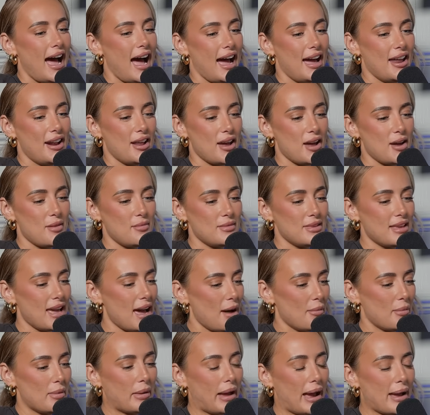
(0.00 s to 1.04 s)
And
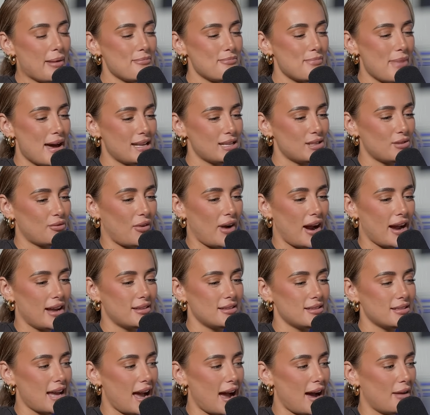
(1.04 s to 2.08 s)
we became best
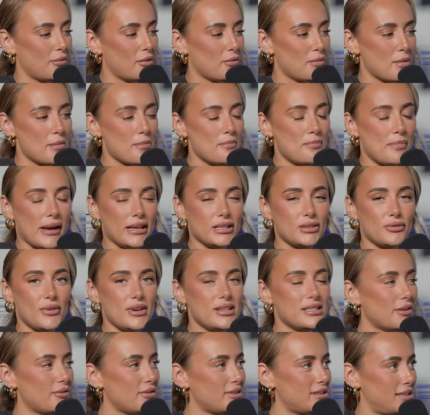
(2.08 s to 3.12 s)
friends, and we've been best
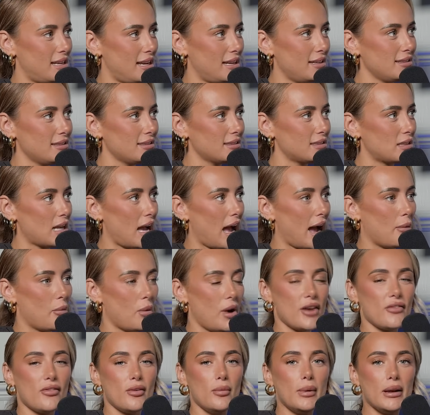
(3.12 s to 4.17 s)
friends ever since.
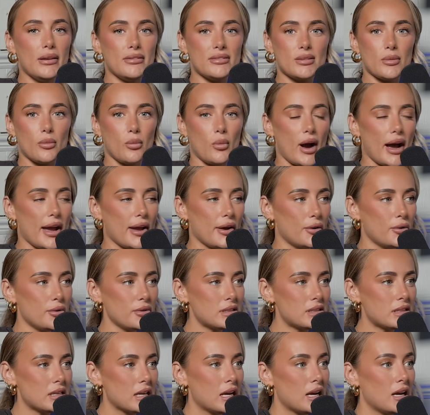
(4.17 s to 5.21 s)
One of them lives in
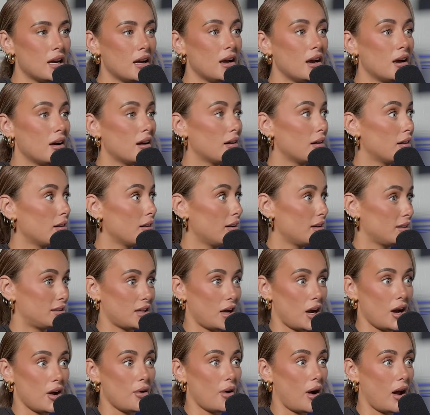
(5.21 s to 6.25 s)
Wales,
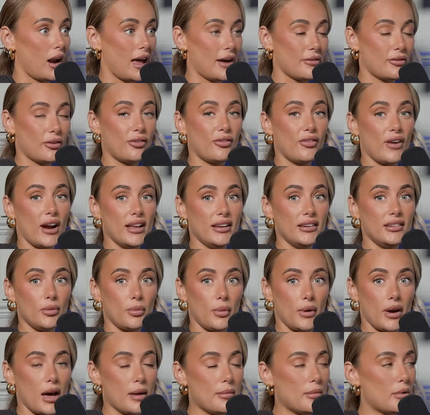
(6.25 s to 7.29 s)
so I'll have a friend
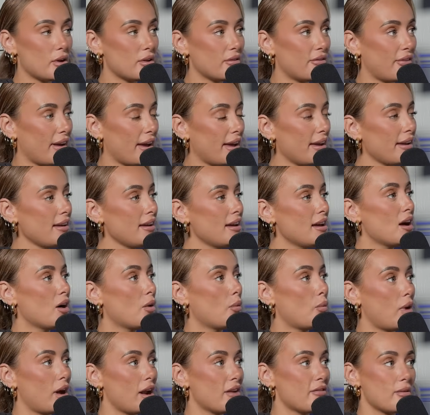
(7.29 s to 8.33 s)
when I move here.
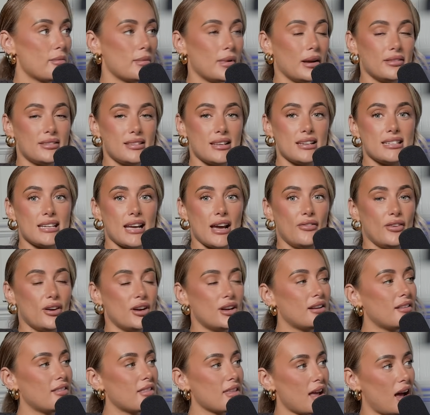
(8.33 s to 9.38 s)
Yep. One of them lives in
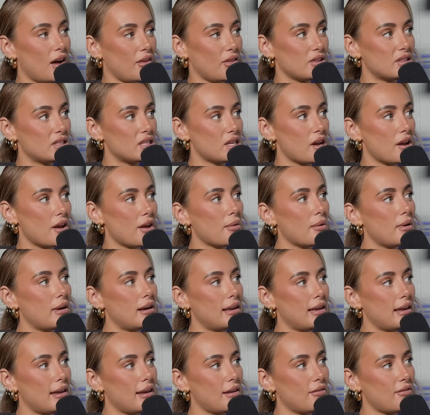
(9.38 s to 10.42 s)
Devon, and the other two
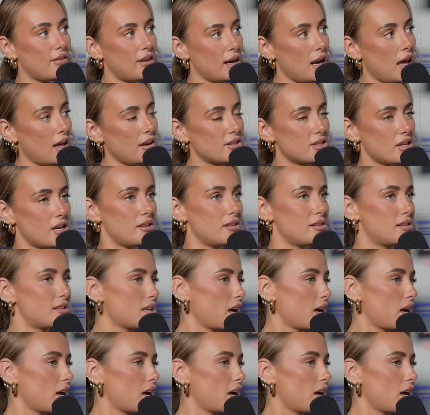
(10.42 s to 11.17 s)
live in London.